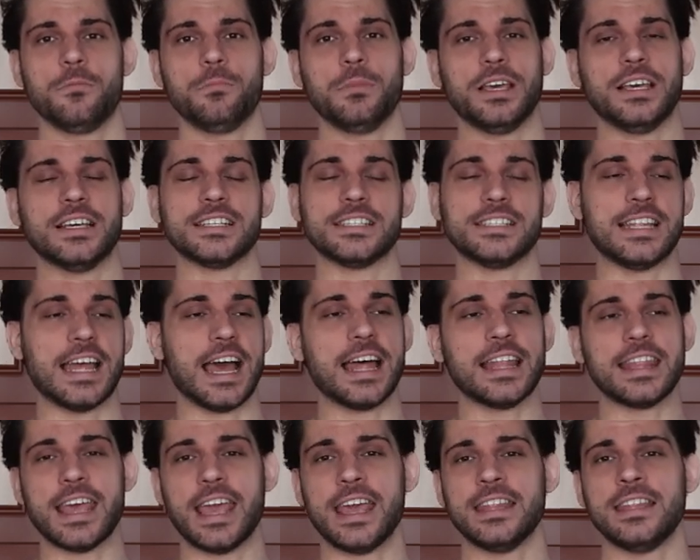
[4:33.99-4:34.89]
because
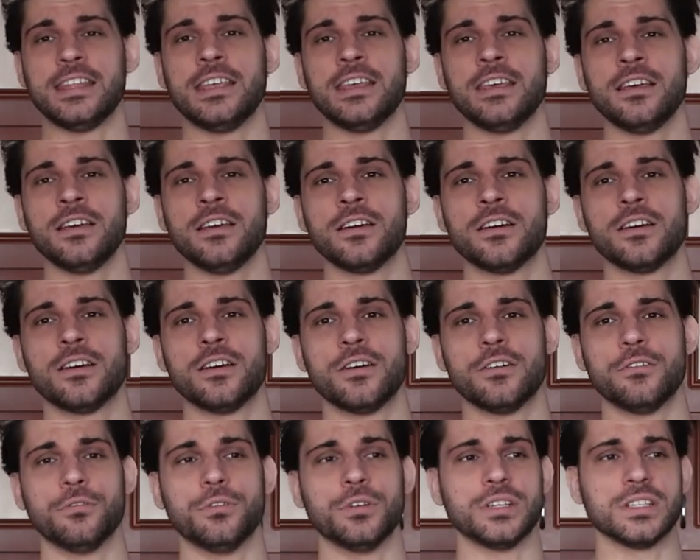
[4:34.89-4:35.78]
that ending
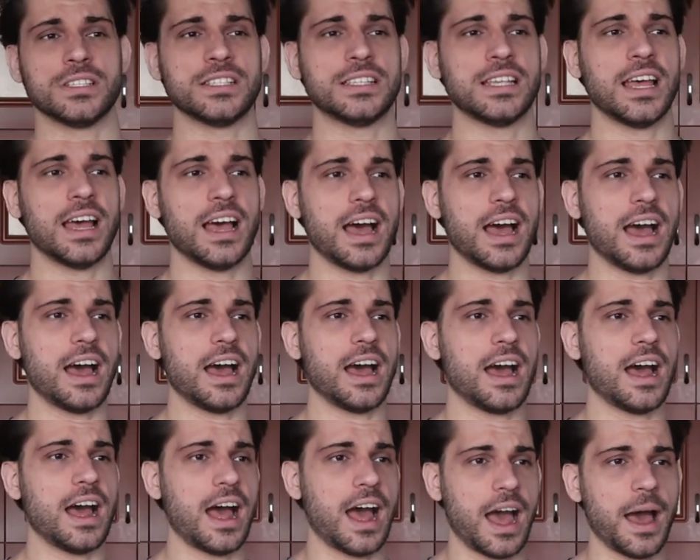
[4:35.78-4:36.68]
was
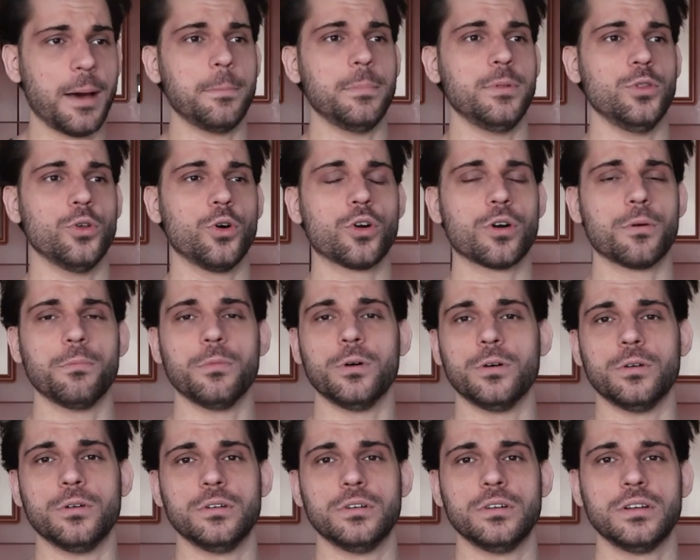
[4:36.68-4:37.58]

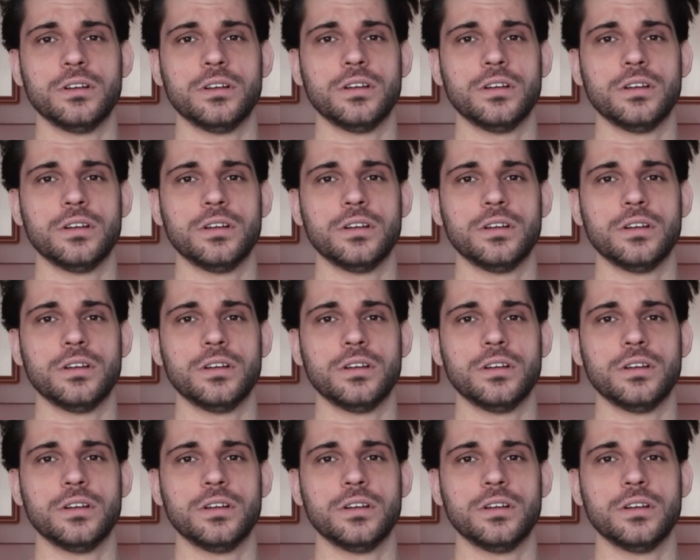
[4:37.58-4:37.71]
abnormal.